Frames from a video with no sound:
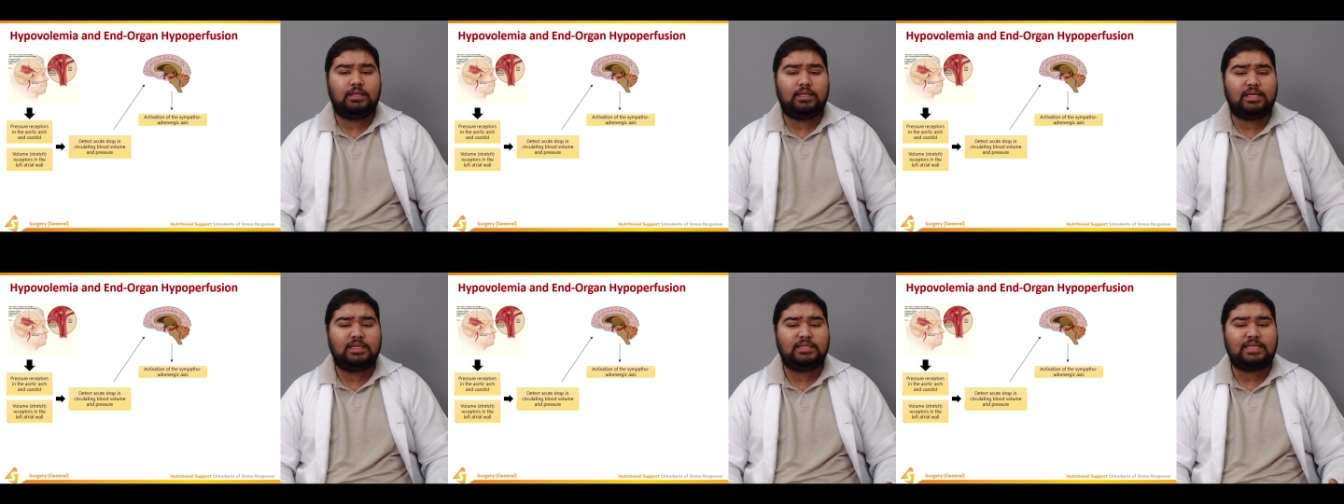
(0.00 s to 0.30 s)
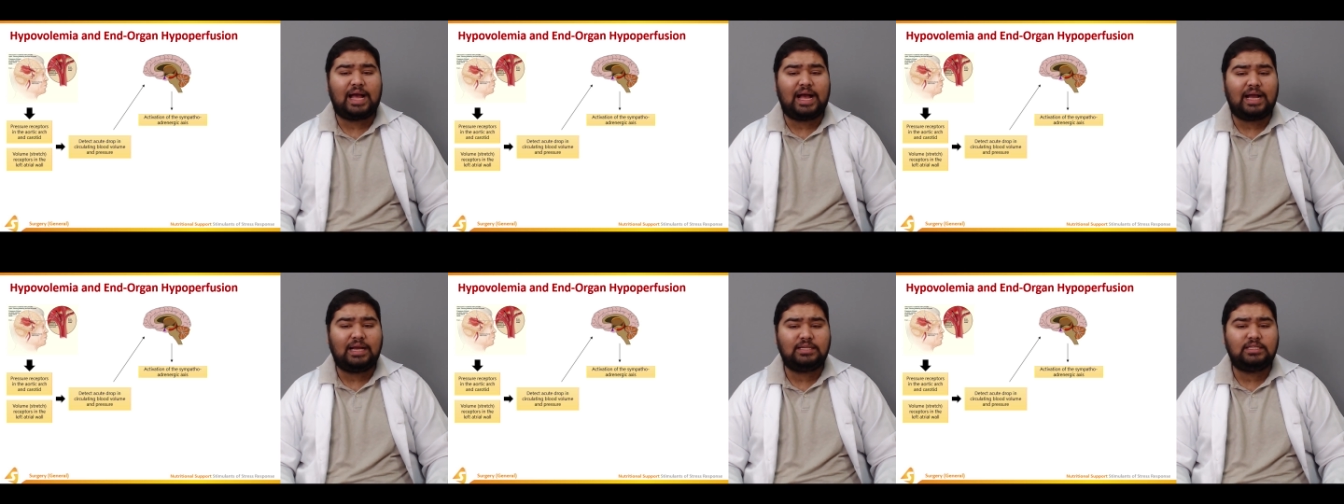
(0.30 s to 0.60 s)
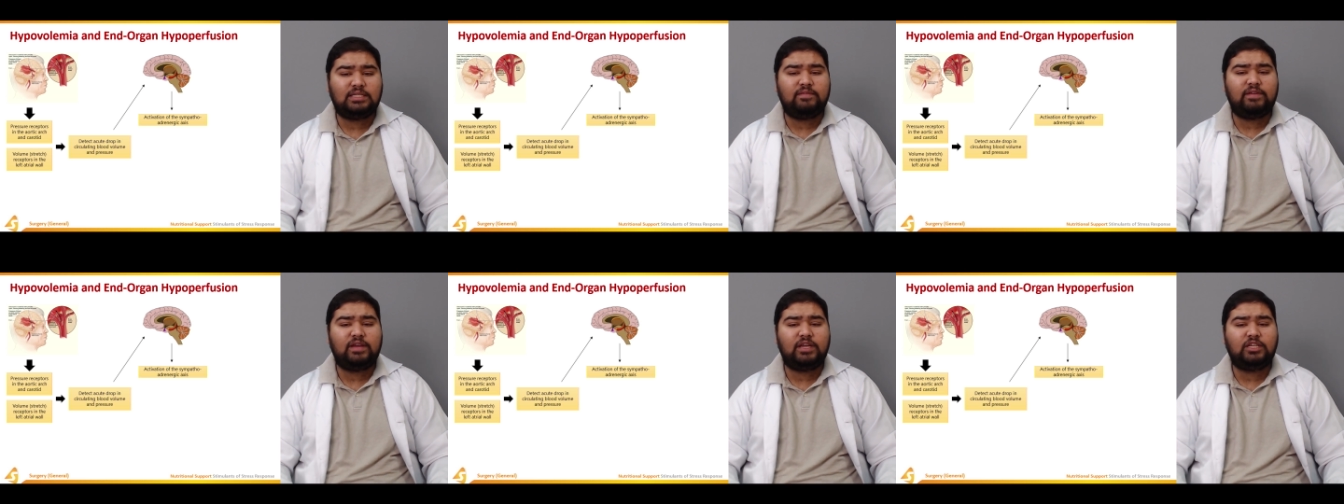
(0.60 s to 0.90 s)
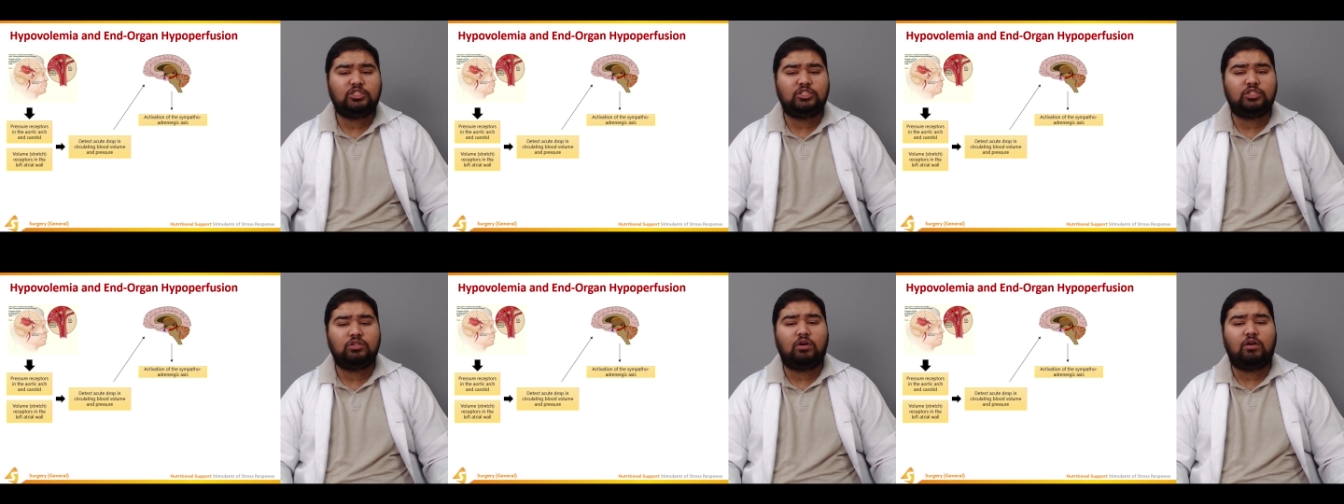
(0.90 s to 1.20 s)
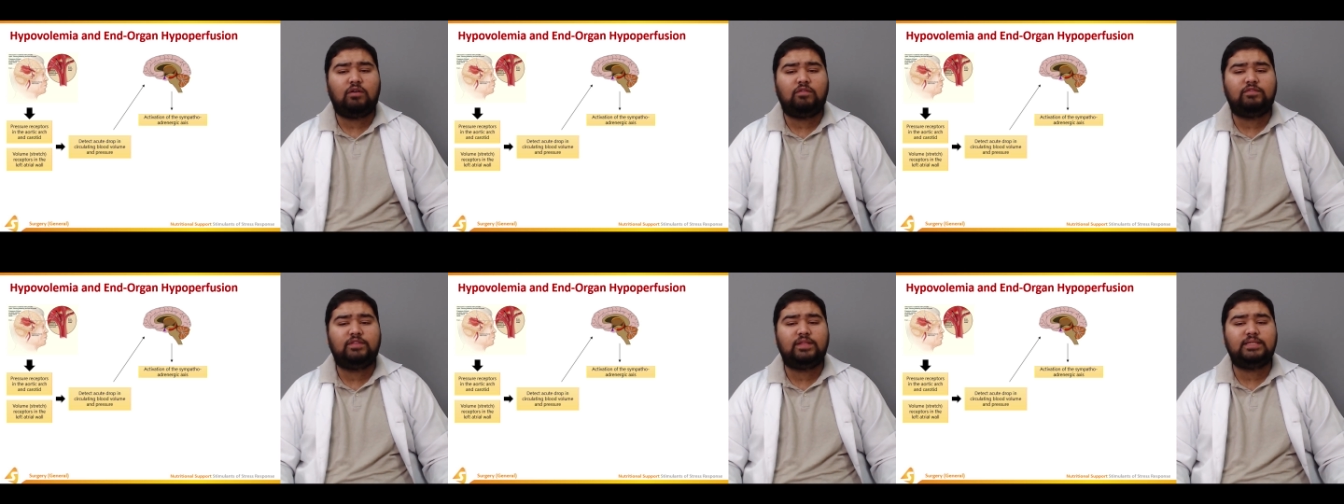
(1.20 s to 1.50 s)
this activation
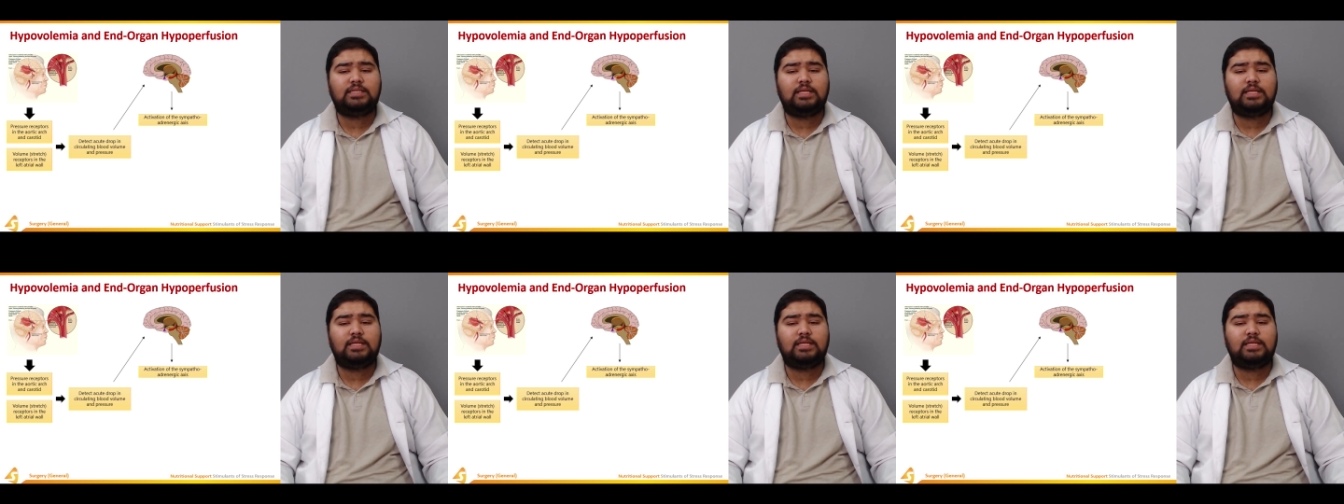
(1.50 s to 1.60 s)
of the